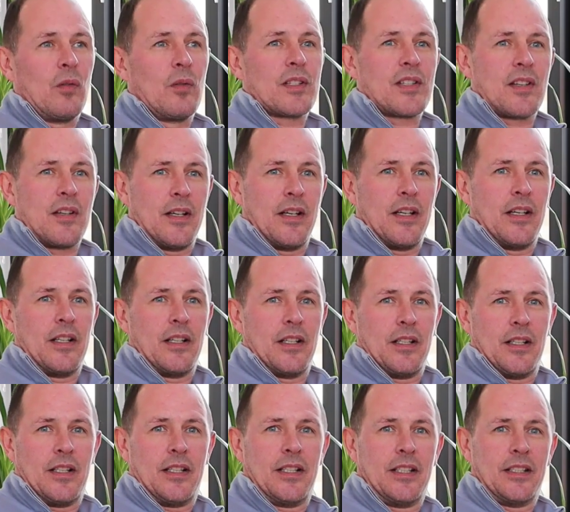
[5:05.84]
was
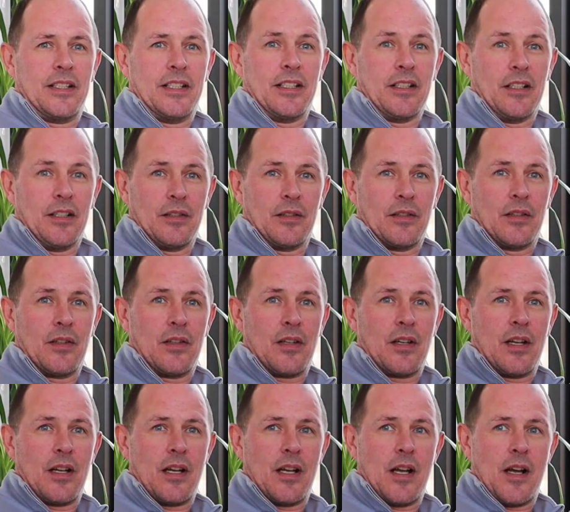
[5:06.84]

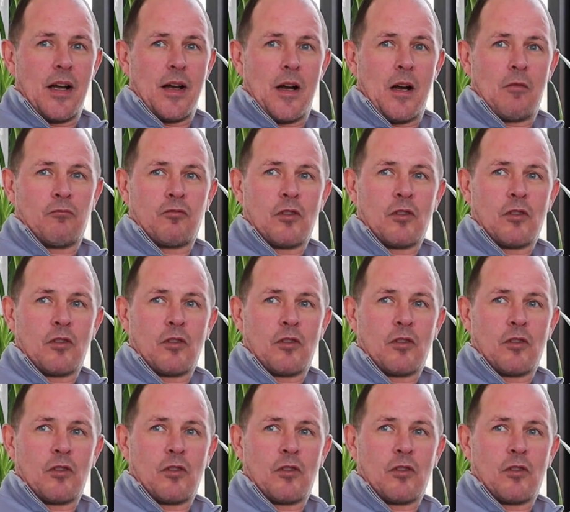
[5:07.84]
a